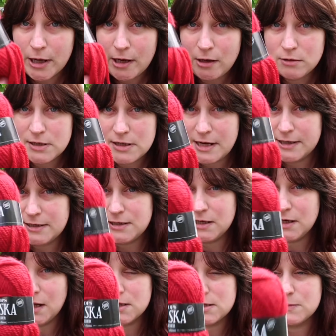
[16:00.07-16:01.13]
when I looked in
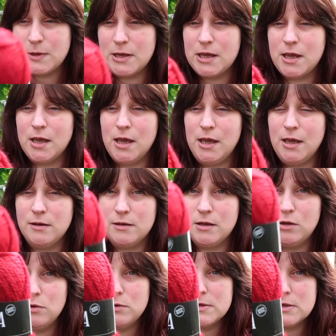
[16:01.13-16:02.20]
editing last week, it
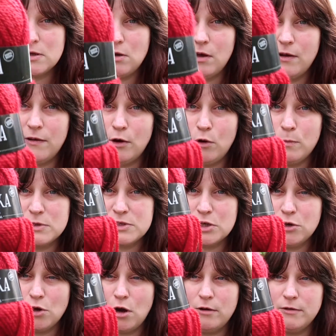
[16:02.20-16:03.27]
looks
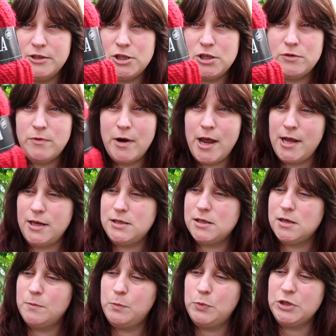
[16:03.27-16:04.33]
almost an orangey
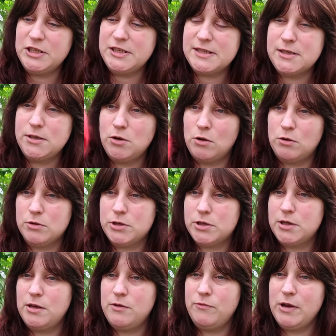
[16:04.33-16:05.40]
red, but it's
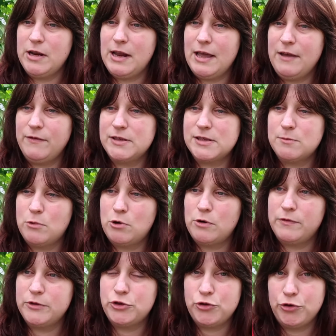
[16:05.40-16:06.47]
not. In real life it's
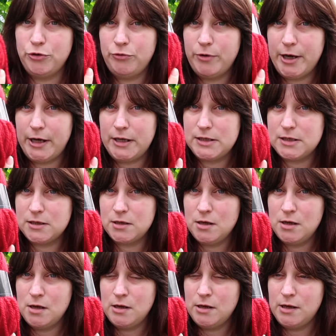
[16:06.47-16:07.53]
more of a true red.
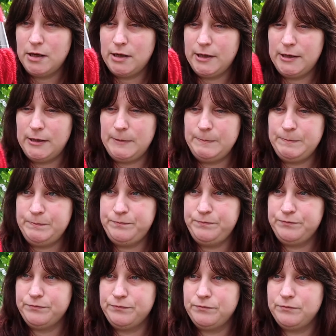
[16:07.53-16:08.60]

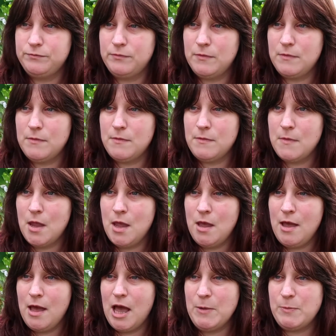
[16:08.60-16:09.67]

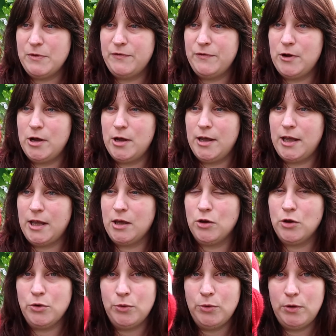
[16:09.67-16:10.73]
I prefer a
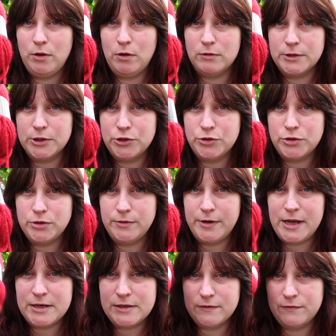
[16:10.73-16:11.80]
cool or a true
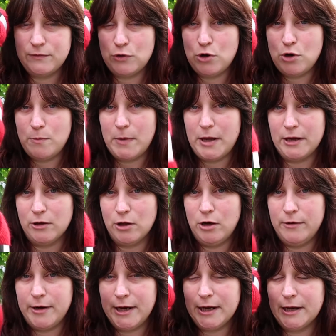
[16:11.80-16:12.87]
red for my
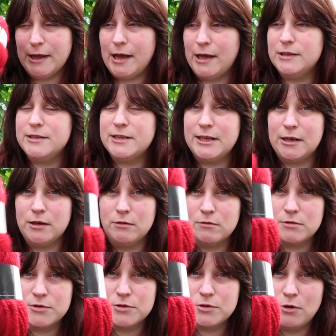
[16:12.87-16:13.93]
colouring, and it
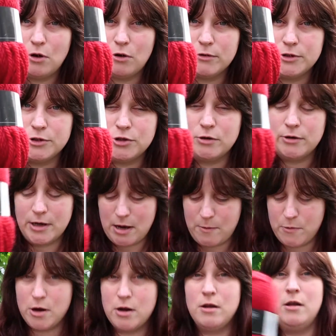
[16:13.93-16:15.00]
looks orange on
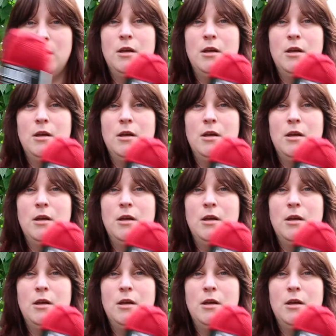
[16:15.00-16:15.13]
camera,